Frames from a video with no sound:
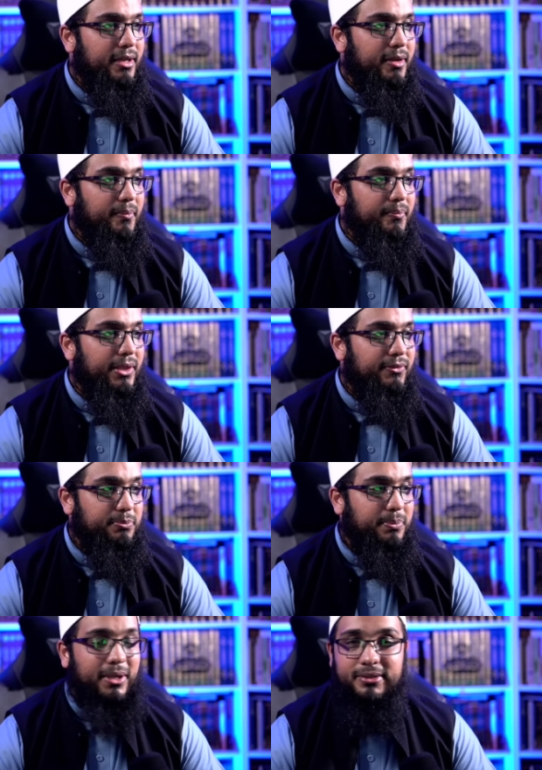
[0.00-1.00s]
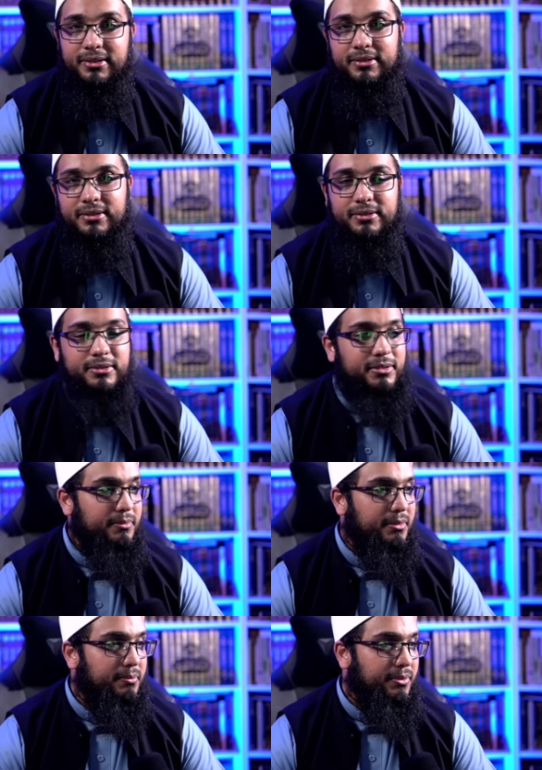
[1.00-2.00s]
if it's practical
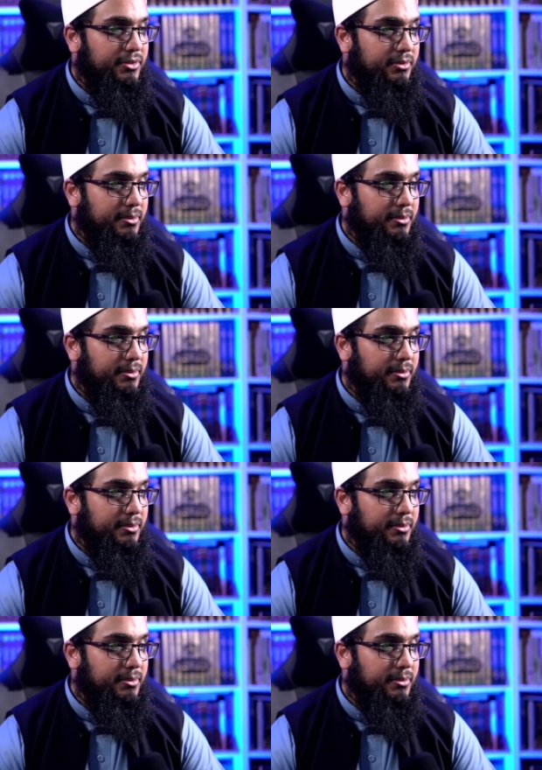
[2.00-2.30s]
and